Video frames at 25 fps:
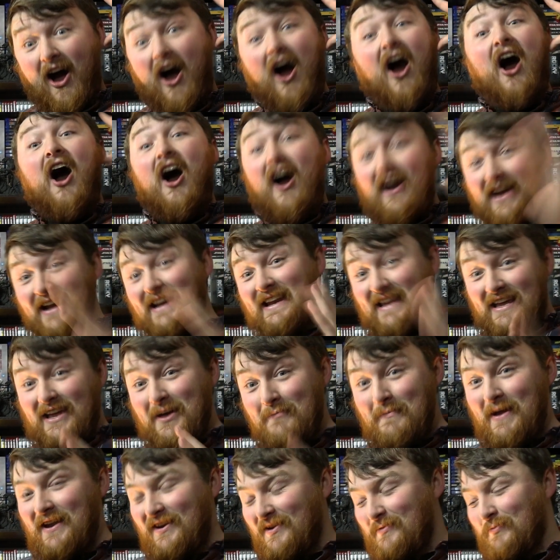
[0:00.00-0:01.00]
highly
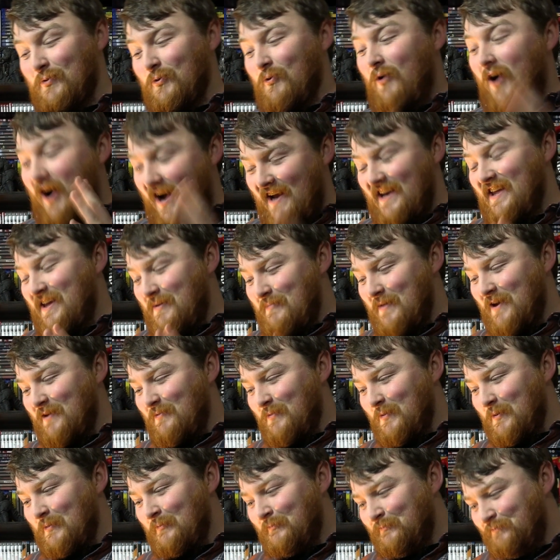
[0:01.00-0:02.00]
commendable, highly
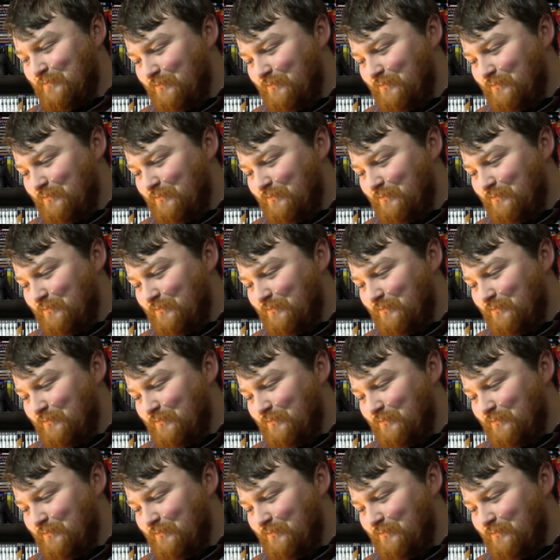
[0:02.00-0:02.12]
commendable.